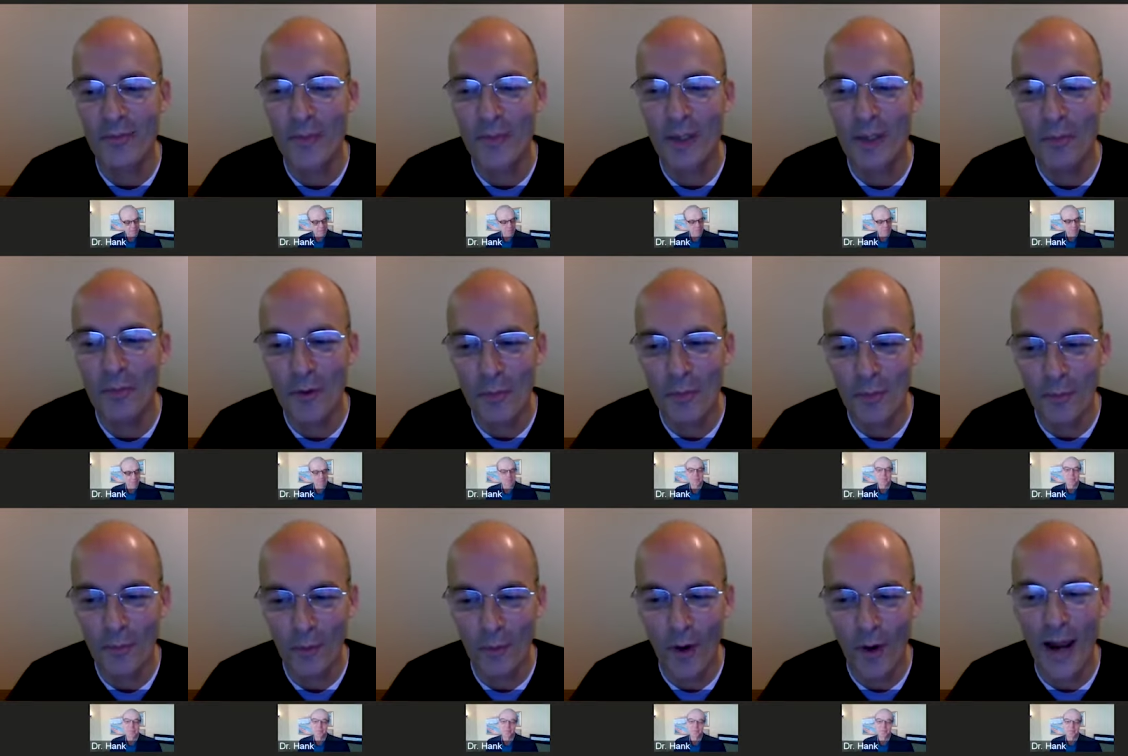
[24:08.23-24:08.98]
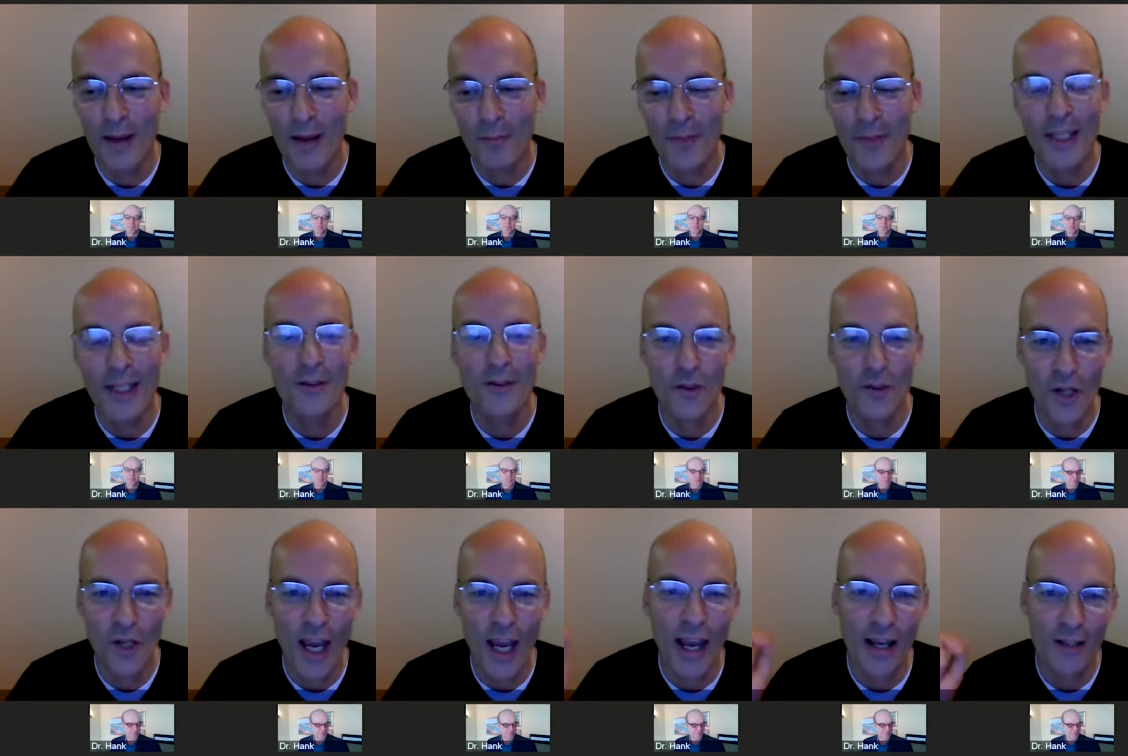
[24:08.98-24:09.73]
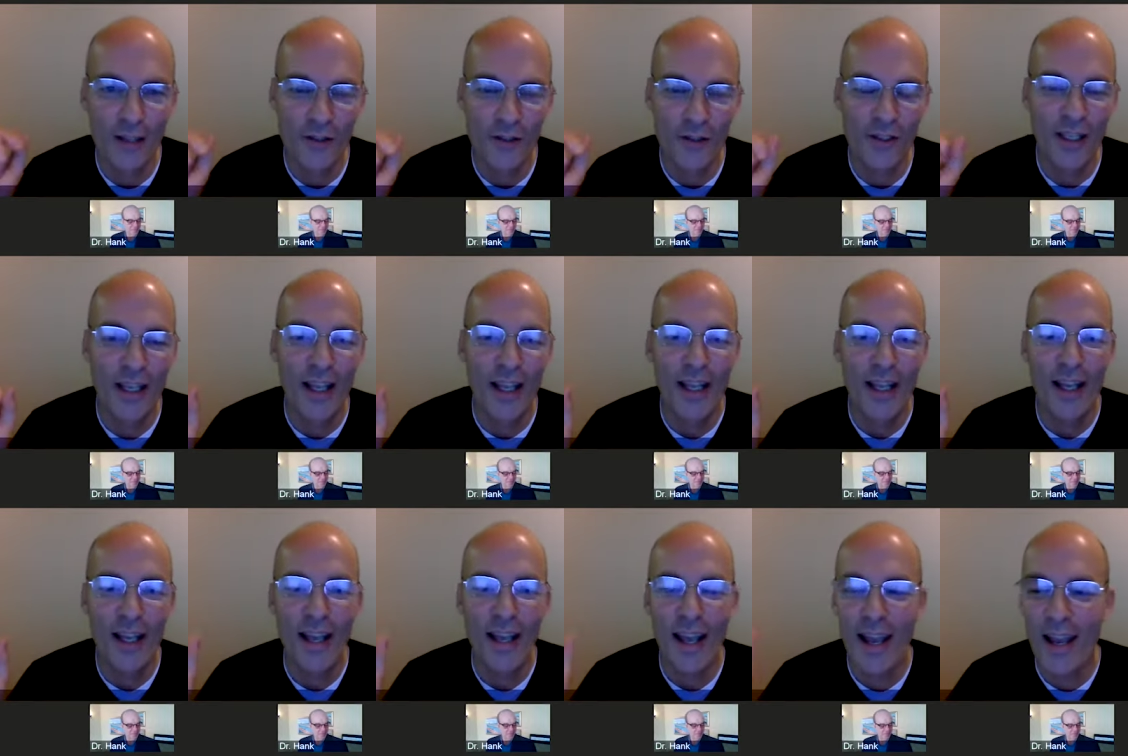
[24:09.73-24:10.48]
People write me checks,
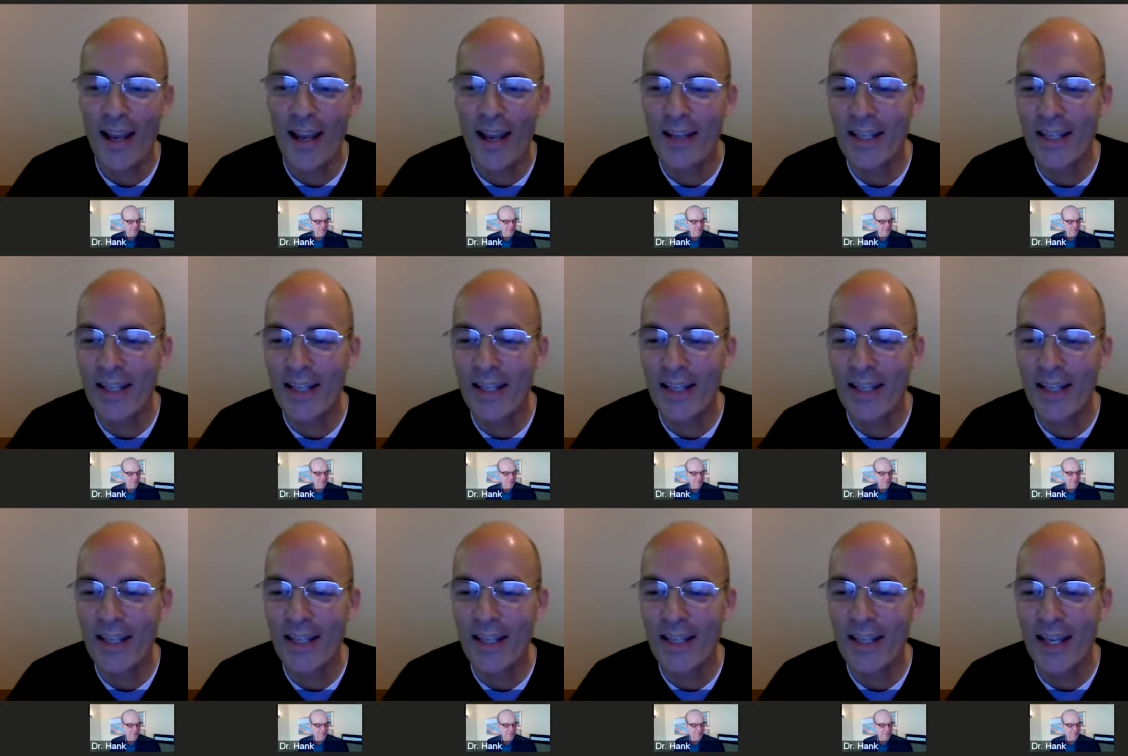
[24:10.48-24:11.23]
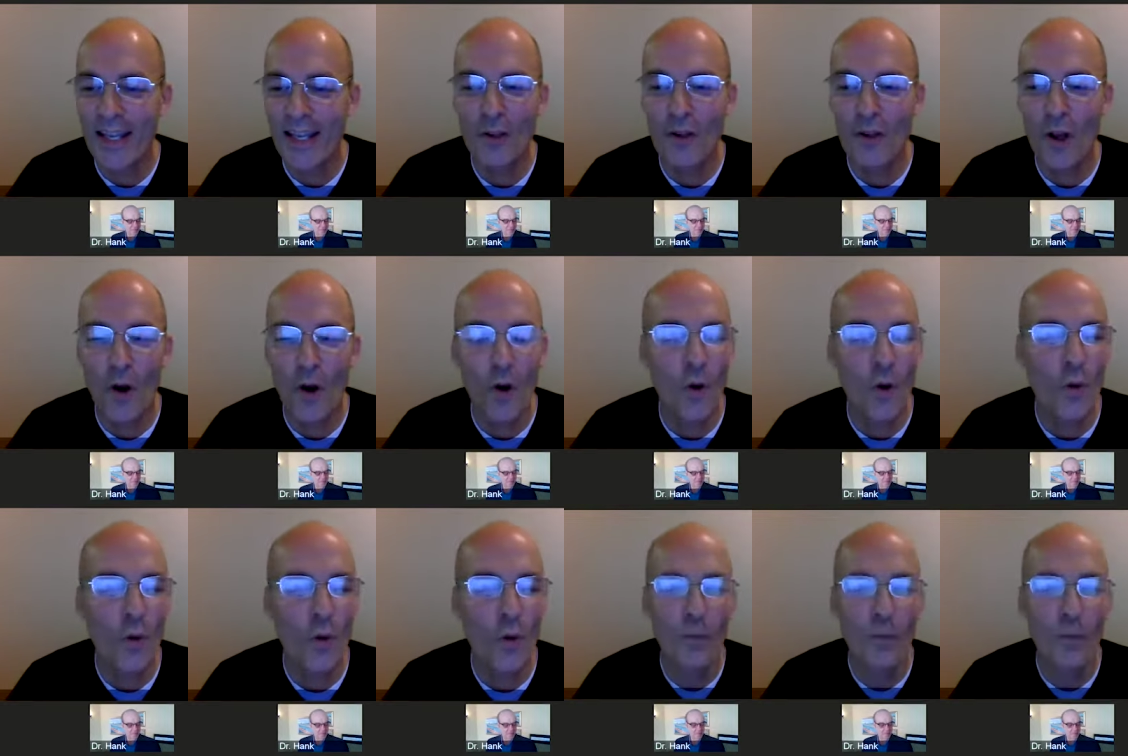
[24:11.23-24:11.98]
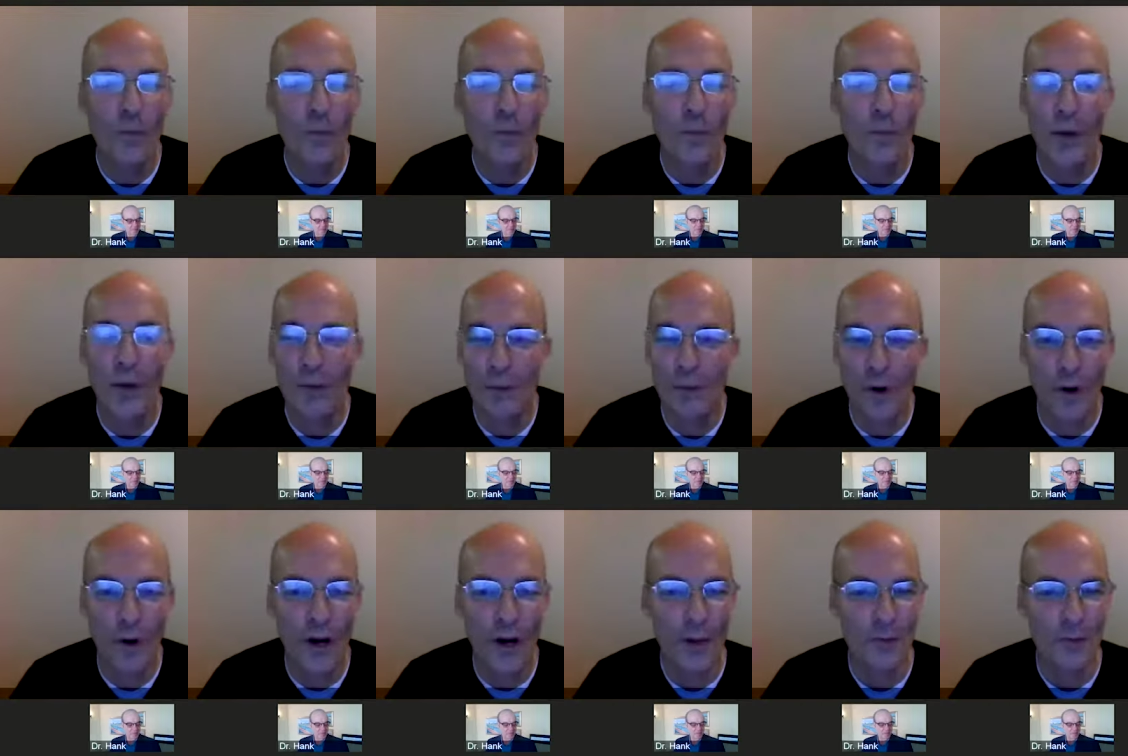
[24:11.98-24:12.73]
and they, they don't even know what my
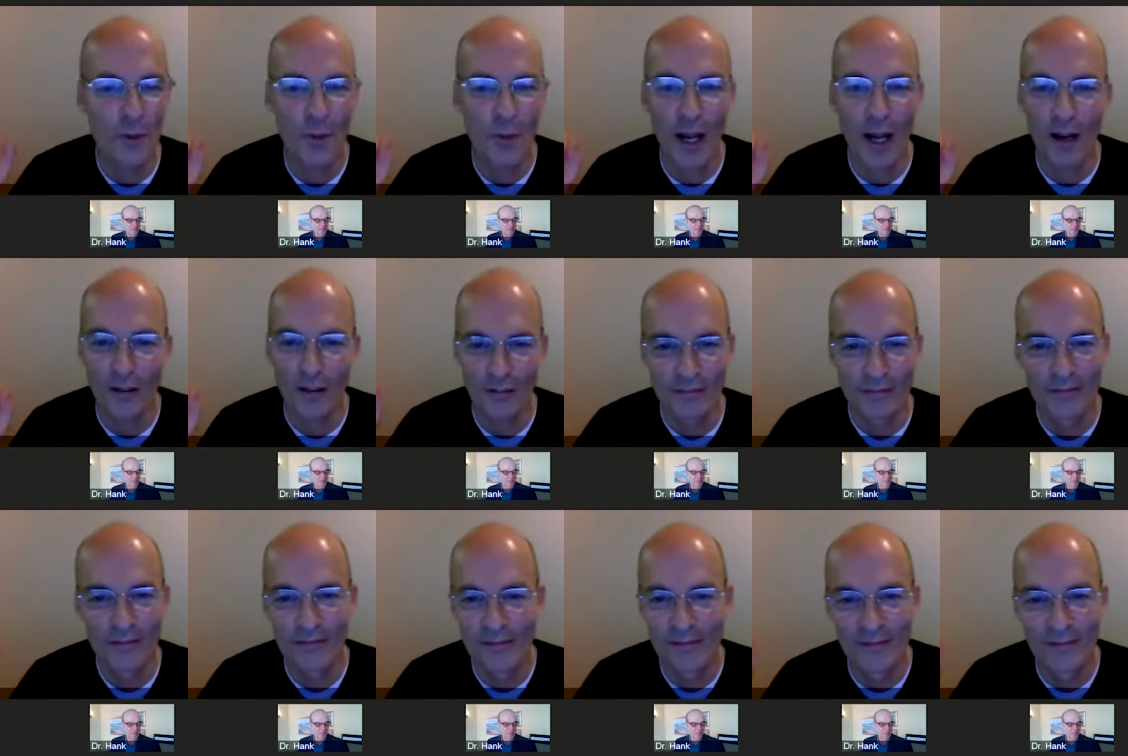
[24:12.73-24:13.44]
program's about.